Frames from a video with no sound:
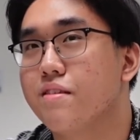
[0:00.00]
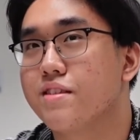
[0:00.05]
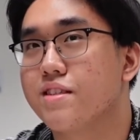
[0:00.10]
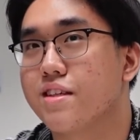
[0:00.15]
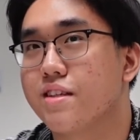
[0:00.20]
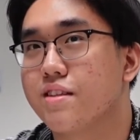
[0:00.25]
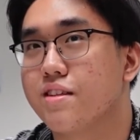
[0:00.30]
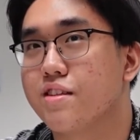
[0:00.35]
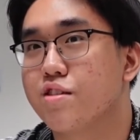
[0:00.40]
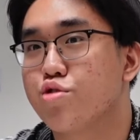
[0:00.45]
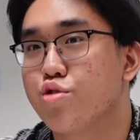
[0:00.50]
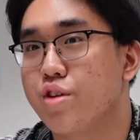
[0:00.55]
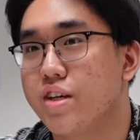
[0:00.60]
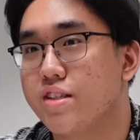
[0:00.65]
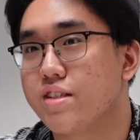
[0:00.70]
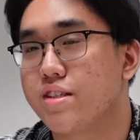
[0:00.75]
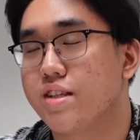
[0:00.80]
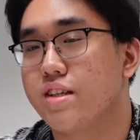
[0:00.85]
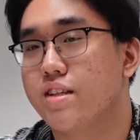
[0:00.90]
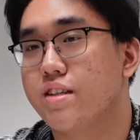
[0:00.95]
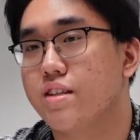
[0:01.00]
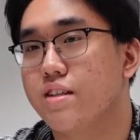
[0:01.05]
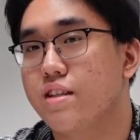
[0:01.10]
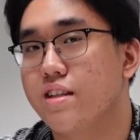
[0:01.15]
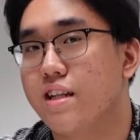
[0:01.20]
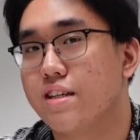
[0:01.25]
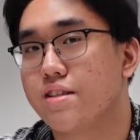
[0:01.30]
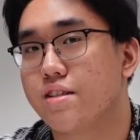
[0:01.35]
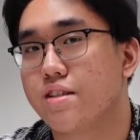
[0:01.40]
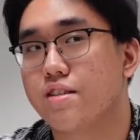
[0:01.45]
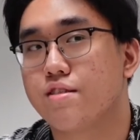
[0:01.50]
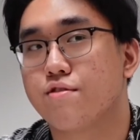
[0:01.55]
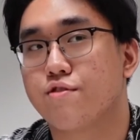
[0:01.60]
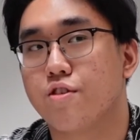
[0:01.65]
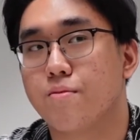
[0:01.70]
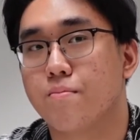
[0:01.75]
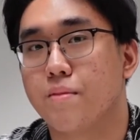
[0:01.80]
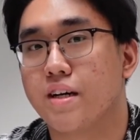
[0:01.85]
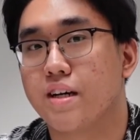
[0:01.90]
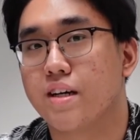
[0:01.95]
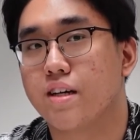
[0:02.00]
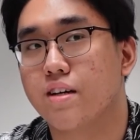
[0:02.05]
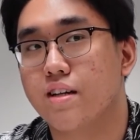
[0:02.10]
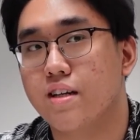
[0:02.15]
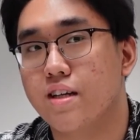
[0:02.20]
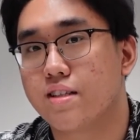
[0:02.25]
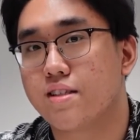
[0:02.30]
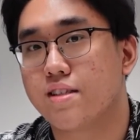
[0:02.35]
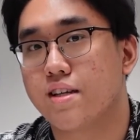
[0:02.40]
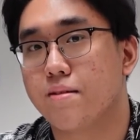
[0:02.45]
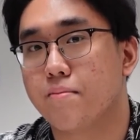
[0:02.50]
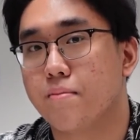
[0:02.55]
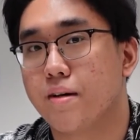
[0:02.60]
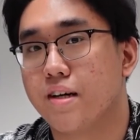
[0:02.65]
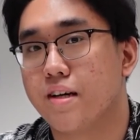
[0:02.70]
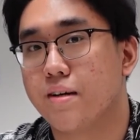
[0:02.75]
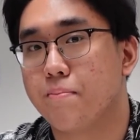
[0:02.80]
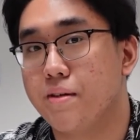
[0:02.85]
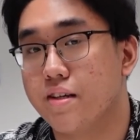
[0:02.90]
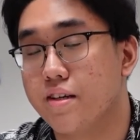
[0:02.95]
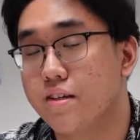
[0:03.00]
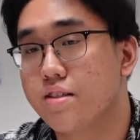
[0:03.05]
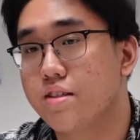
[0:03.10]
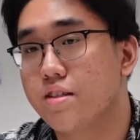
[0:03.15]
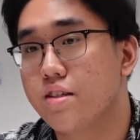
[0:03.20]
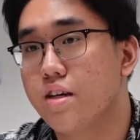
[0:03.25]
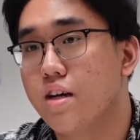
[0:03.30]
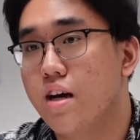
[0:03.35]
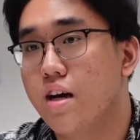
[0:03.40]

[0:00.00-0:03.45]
certain traits and lessons from my colleagues and my peers,